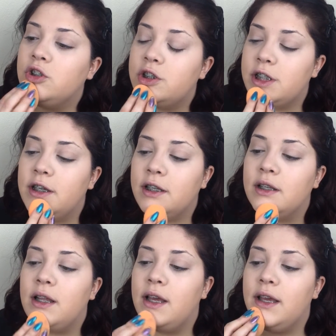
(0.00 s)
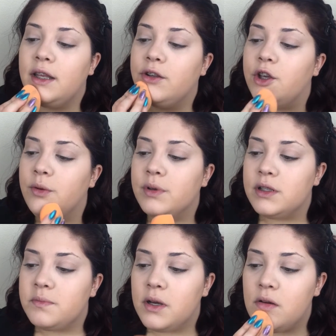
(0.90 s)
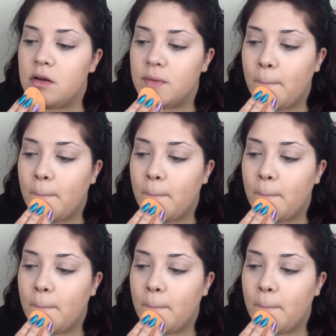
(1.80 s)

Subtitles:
chin, and Cupid's bow.